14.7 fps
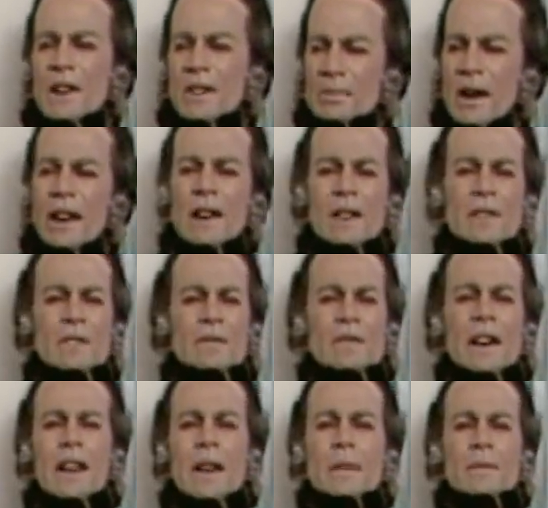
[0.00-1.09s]
expand their
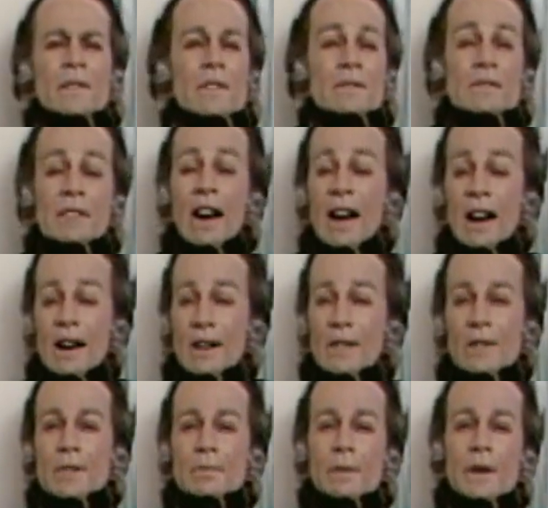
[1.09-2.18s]
frames and fire
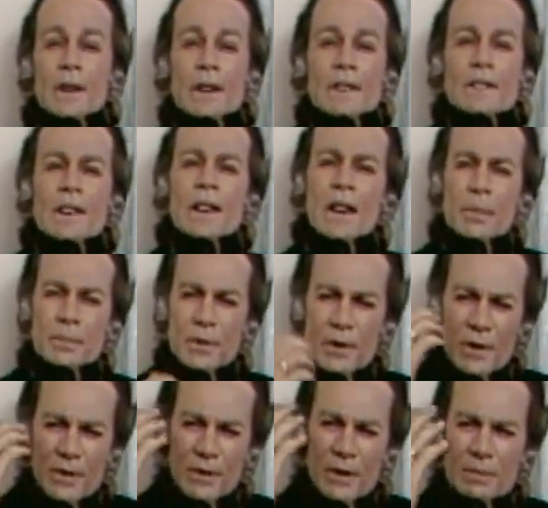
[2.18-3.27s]
their spirits,
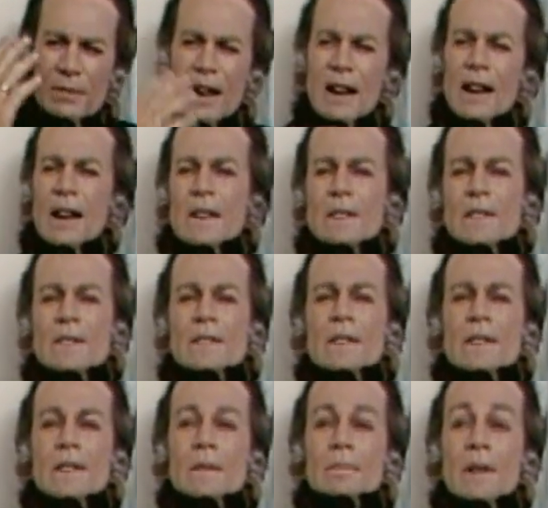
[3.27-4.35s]
improve their minds,
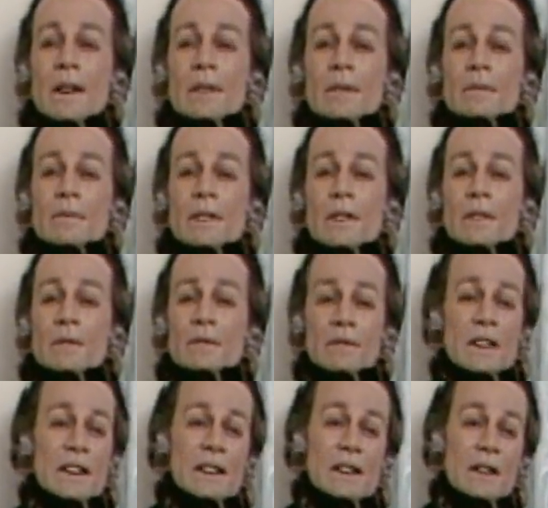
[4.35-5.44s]
and make them feel
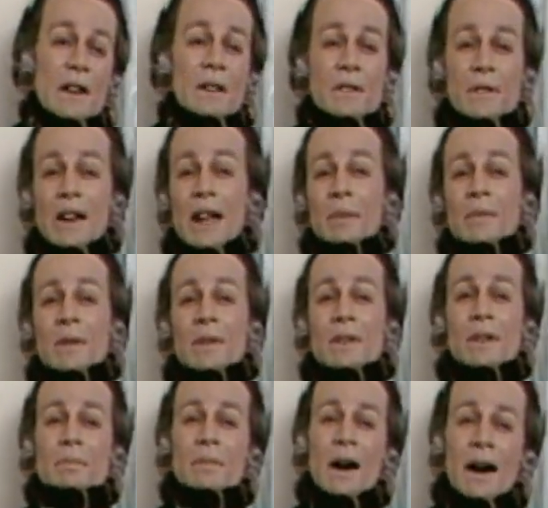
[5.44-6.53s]
free and
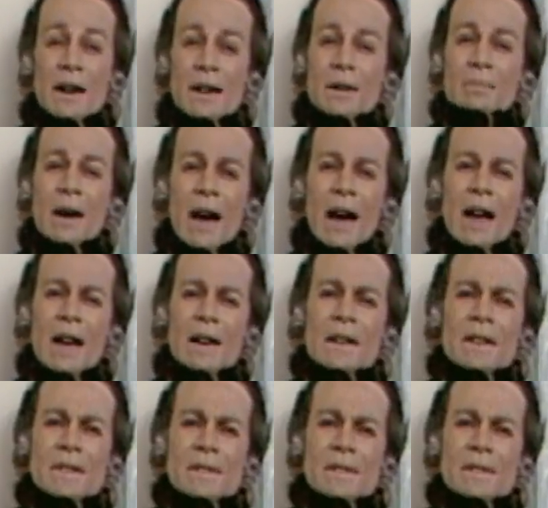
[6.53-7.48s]
untrammeled in body and mind.